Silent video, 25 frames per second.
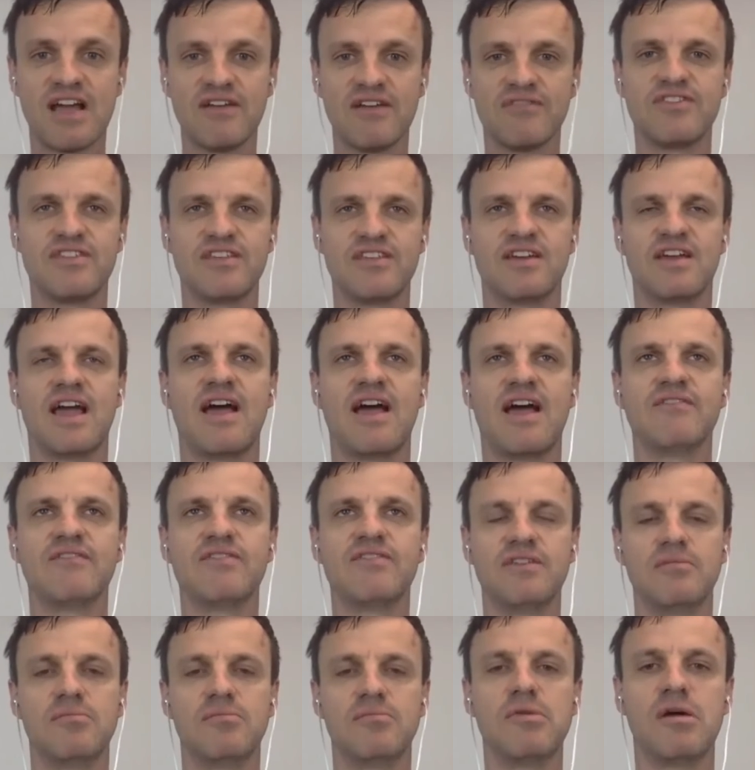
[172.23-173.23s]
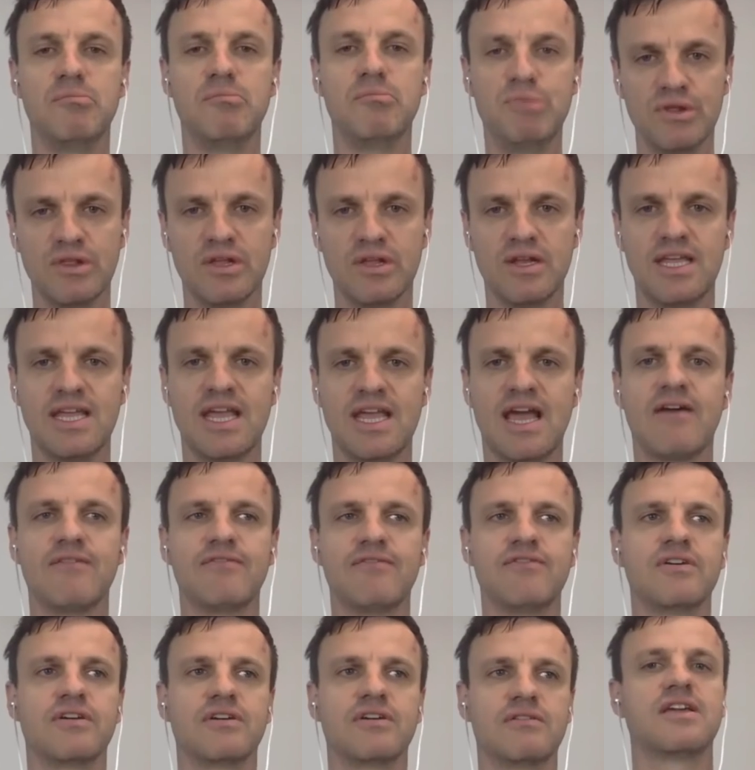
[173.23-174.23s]
just have the have the
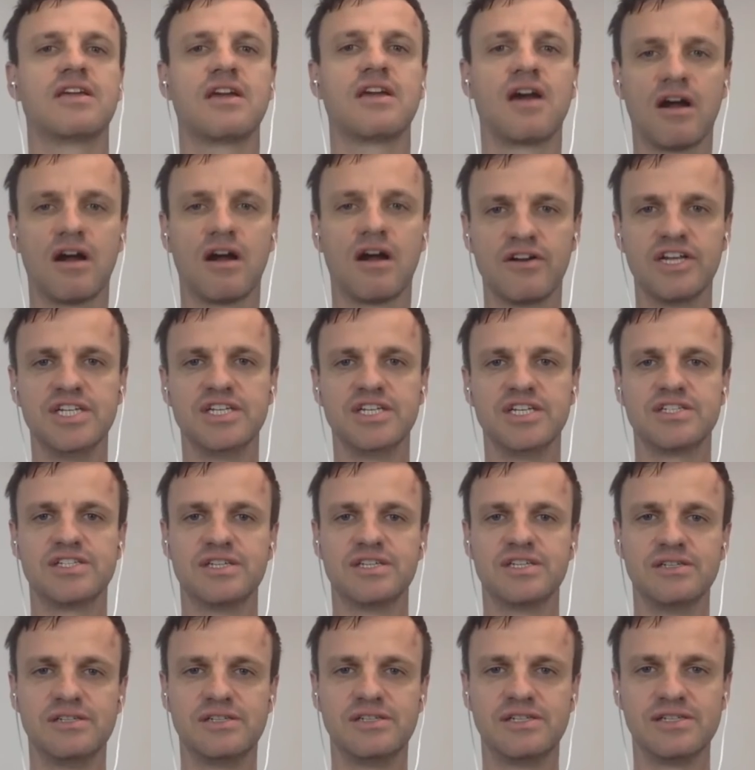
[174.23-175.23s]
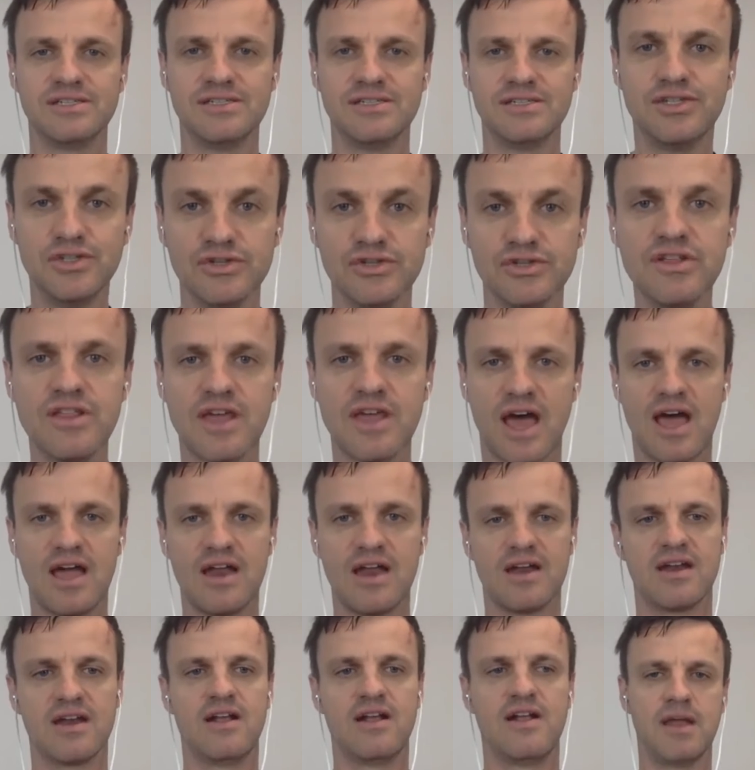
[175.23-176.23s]
ability, have the, the courage to, to do
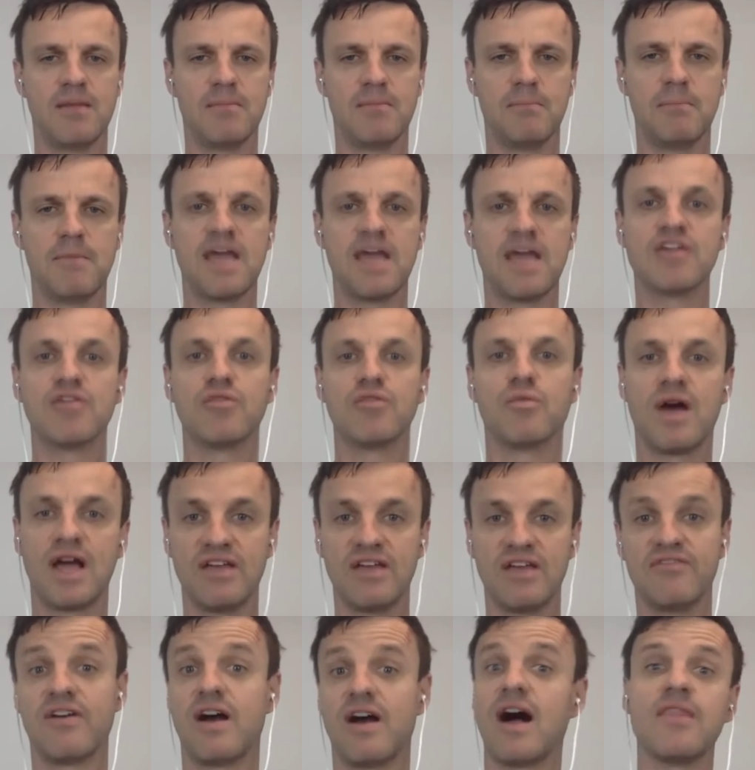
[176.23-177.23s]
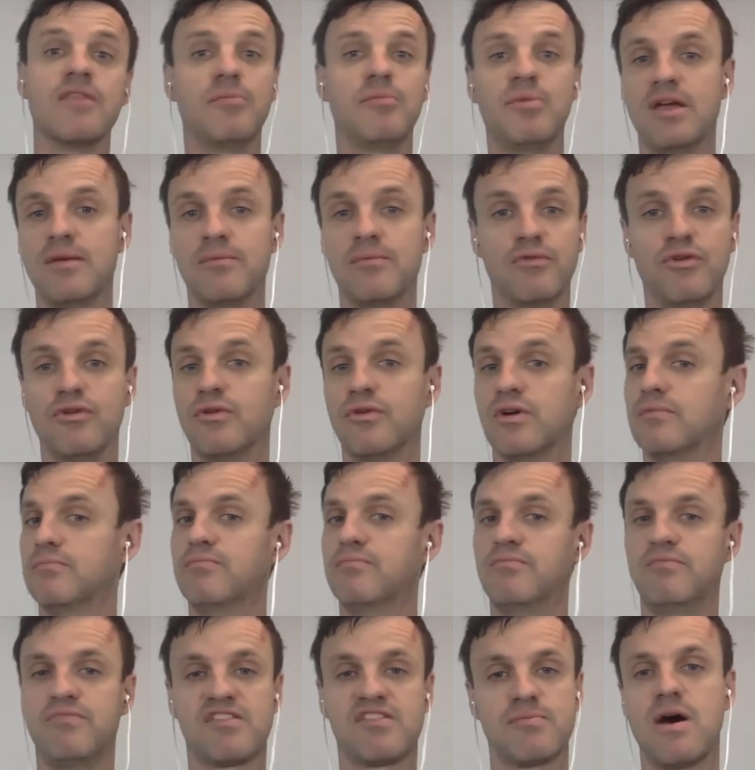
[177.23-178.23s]
that and make a way for other people
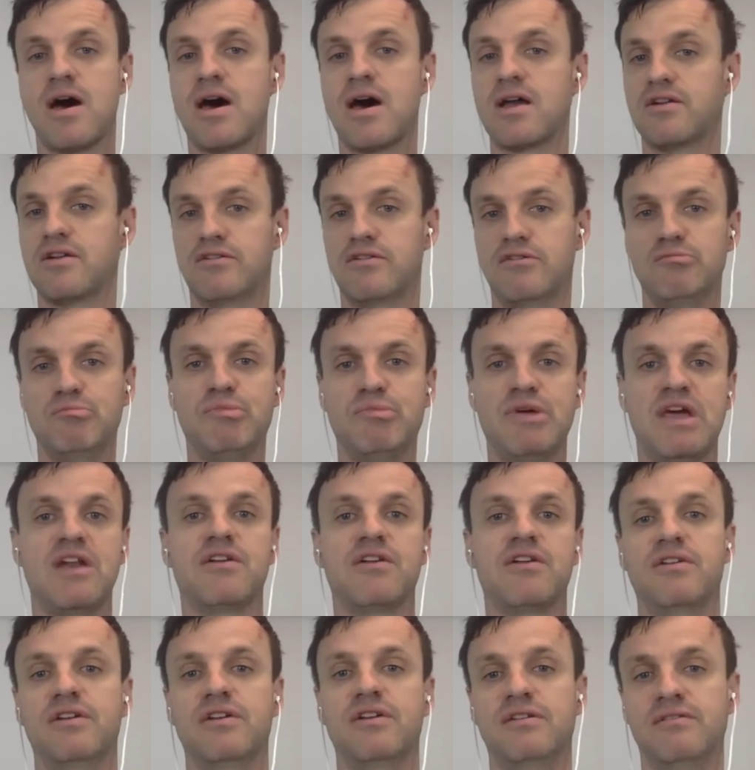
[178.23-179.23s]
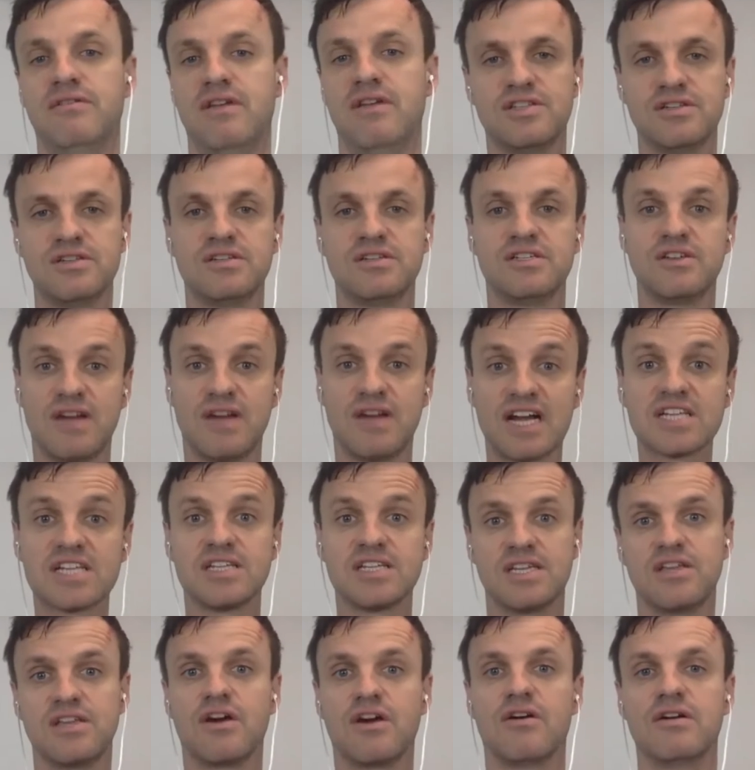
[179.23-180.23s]
who are smarter and better and to,
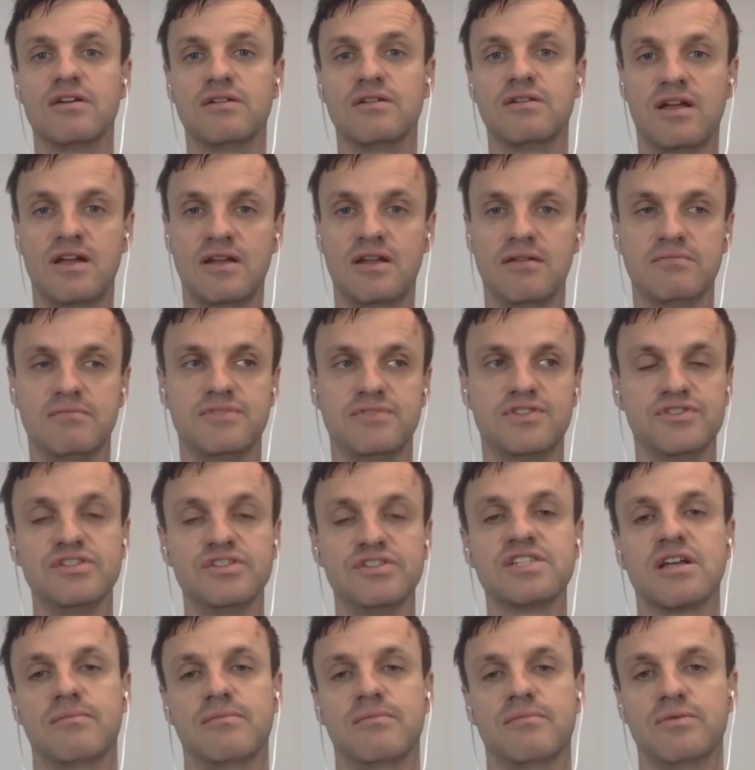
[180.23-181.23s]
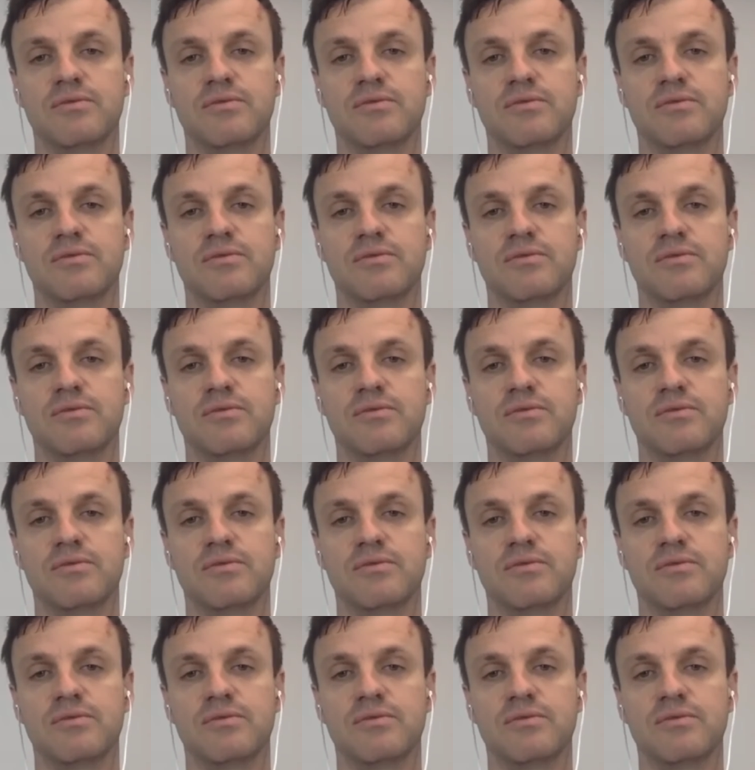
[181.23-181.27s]
to actually go and, and